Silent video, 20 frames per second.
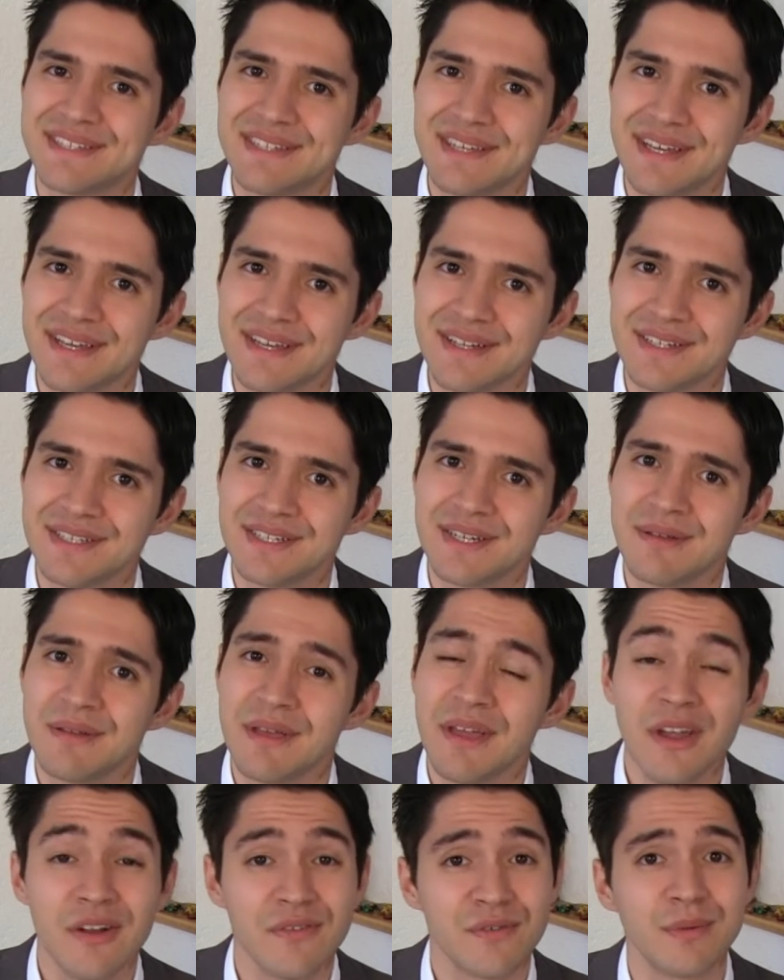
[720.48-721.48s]
stage.
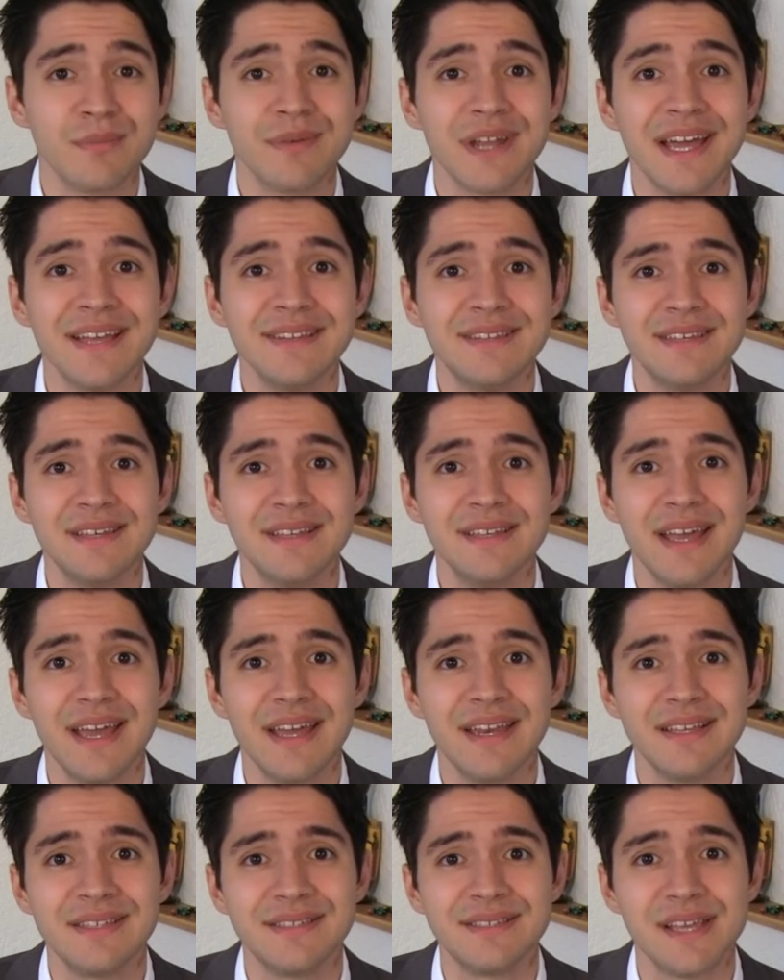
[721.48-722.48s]
From
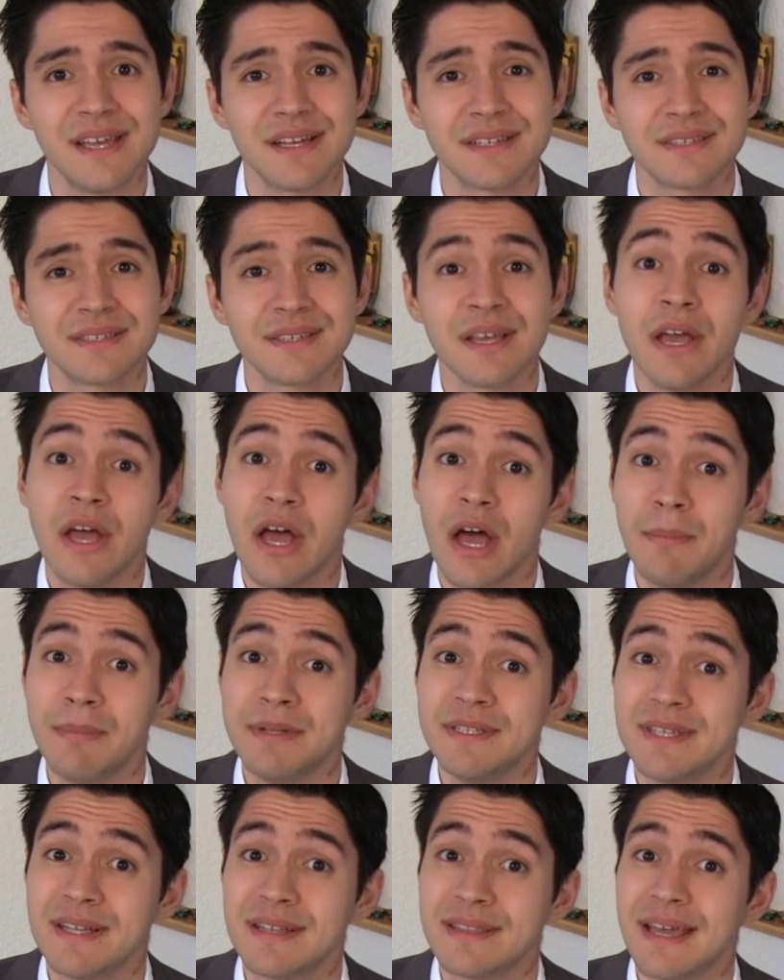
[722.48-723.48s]
1986 up
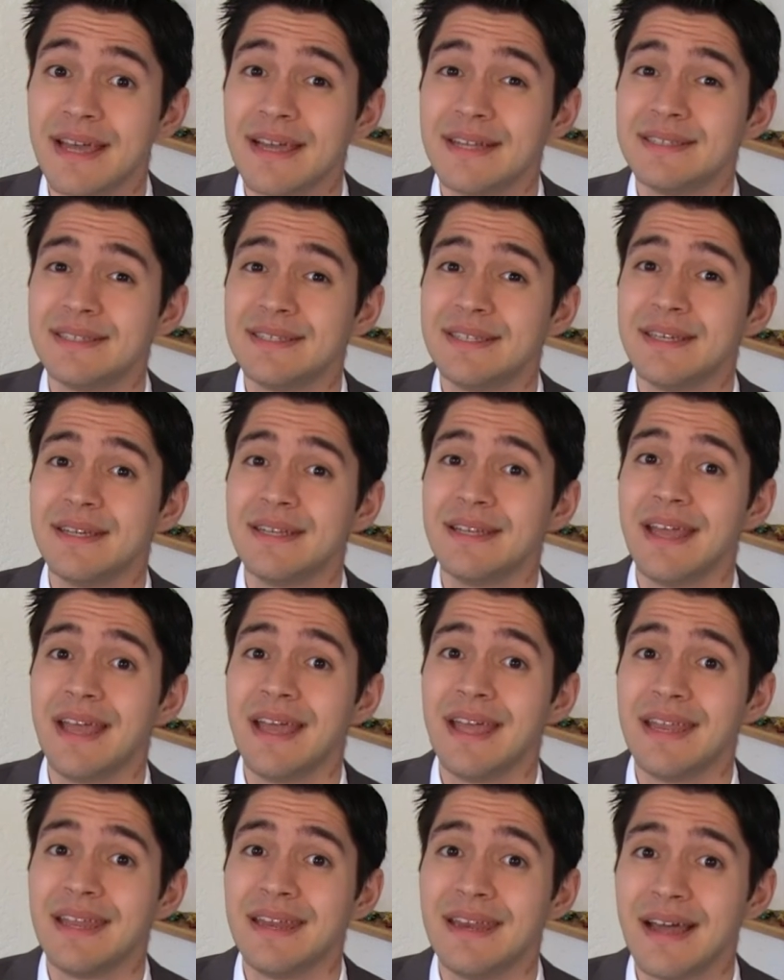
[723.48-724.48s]
until
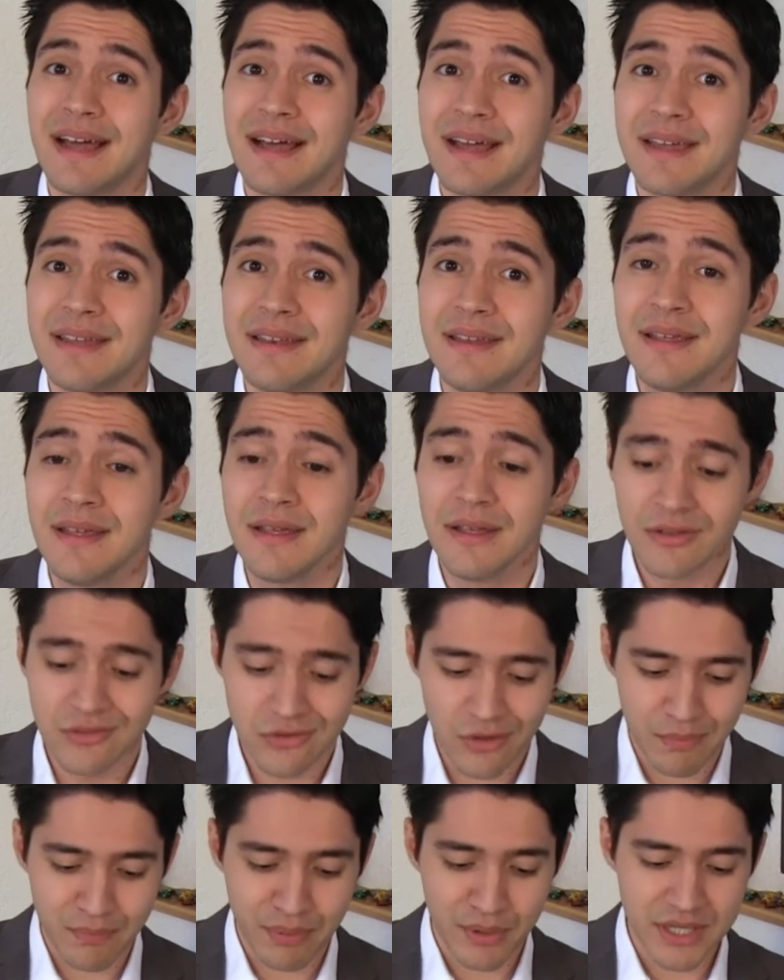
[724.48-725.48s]
1989,
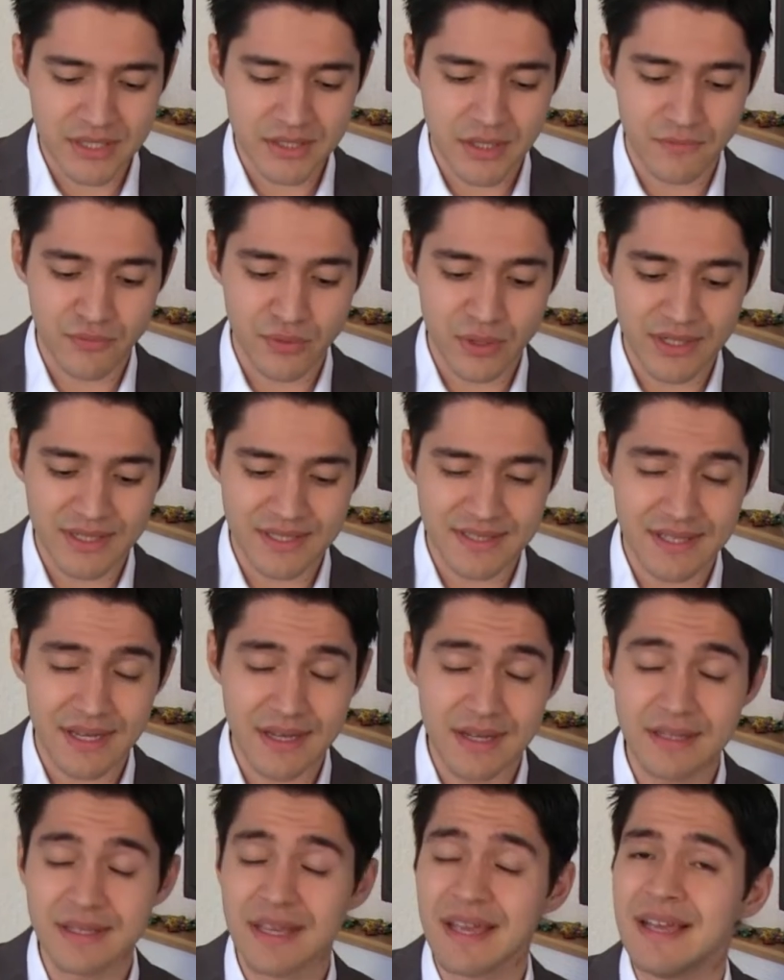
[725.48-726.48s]
the price of real
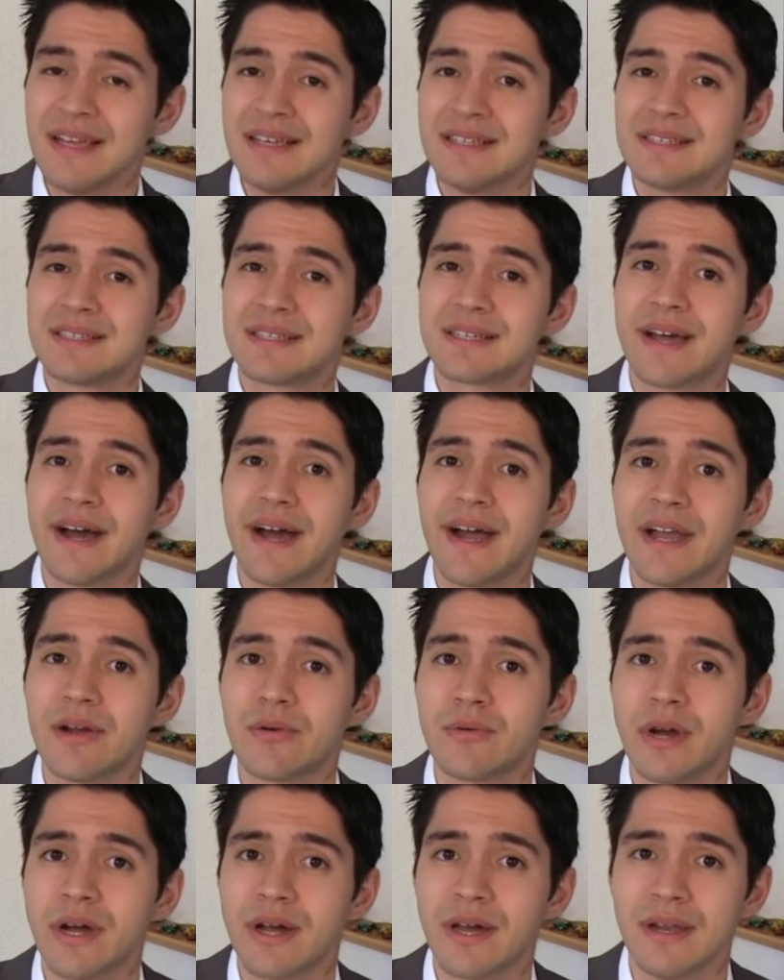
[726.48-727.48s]
estate
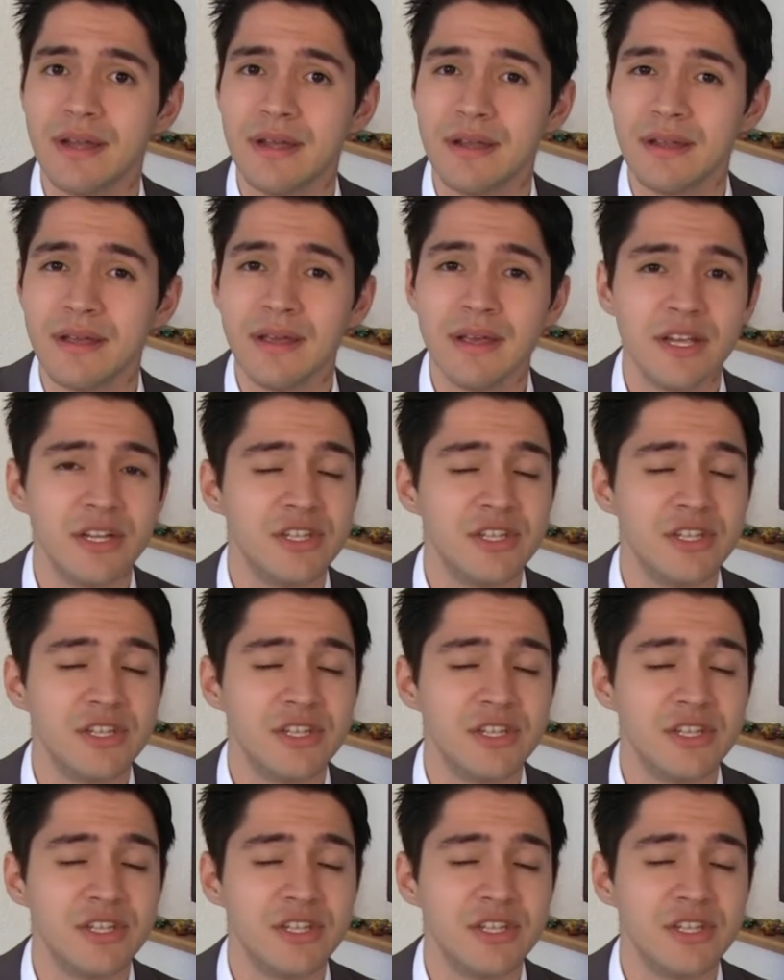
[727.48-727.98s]
skyrocketed,